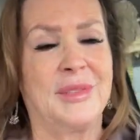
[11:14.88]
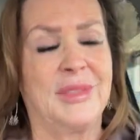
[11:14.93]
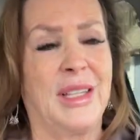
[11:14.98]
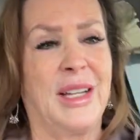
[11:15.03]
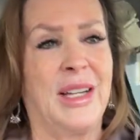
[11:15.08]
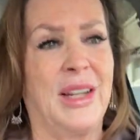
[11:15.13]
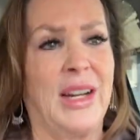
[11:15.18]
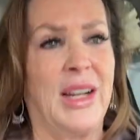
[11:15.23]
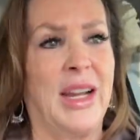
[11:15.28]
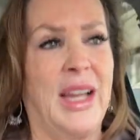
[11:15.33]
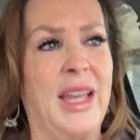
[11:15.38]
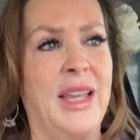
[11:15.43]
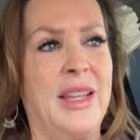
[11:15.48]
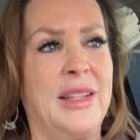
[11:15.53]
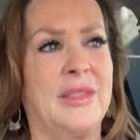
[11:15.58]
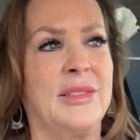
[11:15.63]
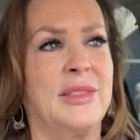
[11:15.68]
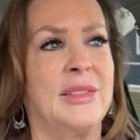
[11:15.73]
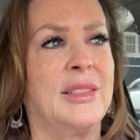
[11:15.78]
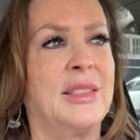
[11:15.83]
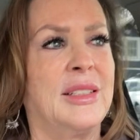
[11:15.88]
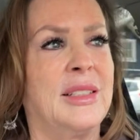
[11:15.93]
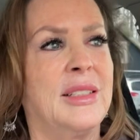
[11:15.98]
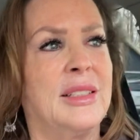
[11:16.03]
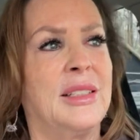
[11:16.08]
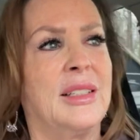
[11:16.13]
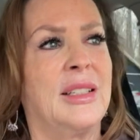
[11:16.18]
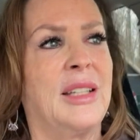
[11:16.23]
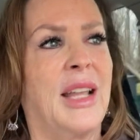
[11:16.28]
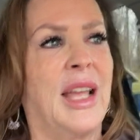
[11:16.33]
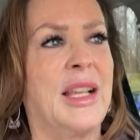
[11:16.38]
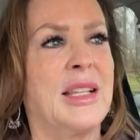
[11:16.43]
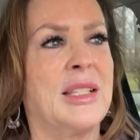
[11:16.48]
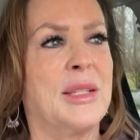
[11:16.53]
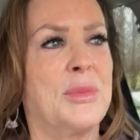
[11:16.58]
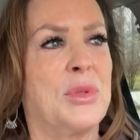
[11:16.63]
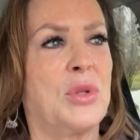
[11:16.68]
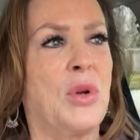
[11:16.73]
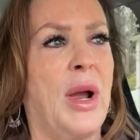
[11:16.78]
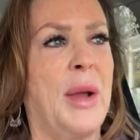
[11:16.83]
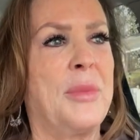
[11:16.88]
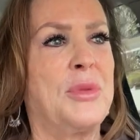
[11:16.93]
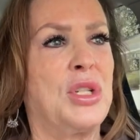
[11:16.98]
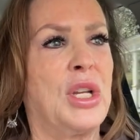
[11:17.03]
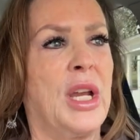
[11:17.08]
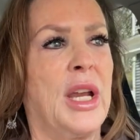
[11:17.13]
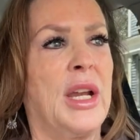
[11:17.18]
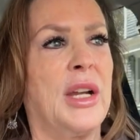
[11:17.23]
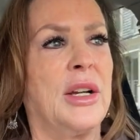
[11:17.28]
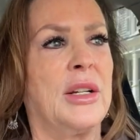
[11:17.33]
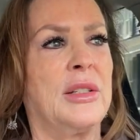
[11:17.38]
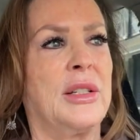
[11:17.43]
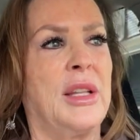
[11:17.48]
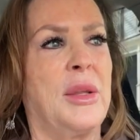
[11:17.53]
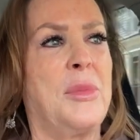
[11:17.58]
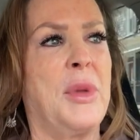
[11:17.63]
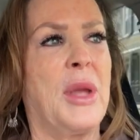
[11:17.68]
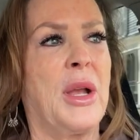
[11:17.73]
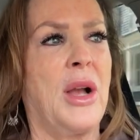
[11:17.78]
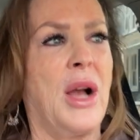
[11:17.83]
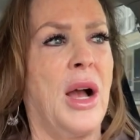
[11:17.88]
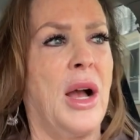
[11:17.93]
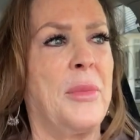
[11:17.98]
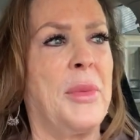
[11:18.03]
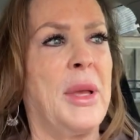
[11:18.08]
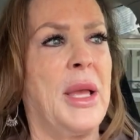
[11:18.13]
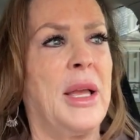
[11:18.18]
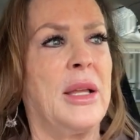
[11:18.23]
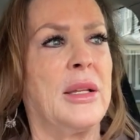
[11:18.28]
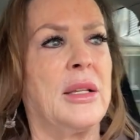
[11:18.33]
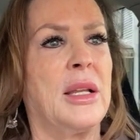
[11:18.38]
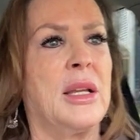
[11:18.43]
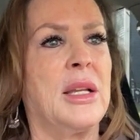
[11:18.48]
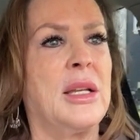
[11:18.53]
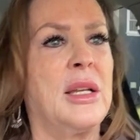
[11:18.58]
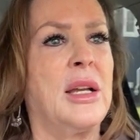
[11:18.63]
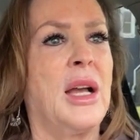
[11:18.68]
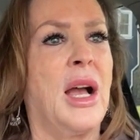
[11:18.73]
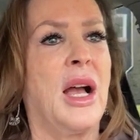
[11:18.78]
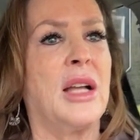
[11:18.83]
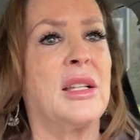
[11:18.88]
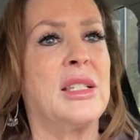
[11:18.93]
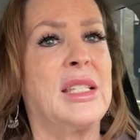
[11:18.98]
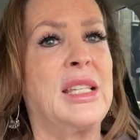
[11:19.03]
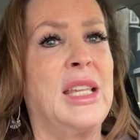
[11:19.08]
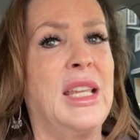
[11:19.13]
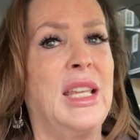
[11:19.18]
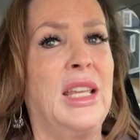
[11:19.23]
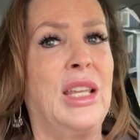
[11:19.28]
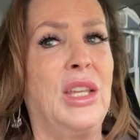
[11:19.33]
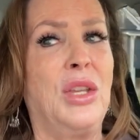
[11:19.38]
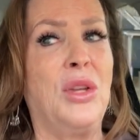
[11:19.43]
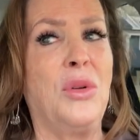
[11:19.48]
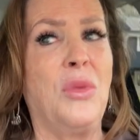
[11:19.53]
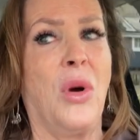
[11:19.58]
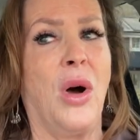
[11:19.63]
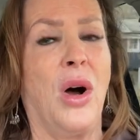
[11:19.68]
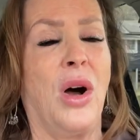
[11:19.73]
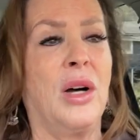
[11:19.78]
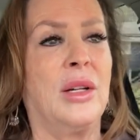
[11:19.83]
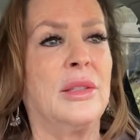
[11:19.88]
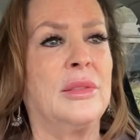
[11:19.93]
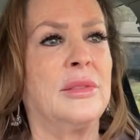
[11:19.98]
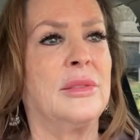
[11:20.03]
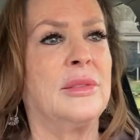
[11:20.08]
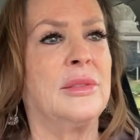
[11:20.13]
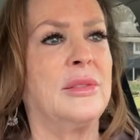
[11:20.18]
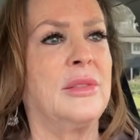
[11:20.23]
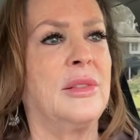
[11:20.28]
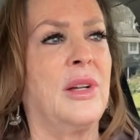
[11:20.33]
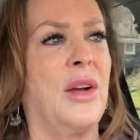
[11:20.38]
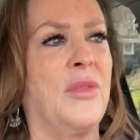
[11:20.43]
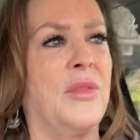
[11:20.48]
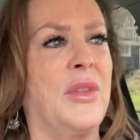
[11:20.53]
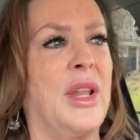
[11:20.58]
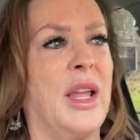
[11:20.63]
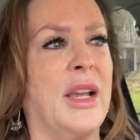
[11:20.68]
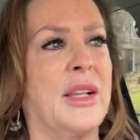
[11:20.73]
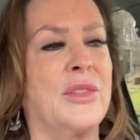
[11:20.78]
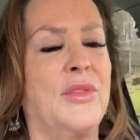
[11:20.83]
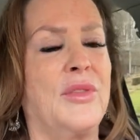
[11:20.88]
All right, like, subscribe, share, leave me a comment. I'll see you all on the next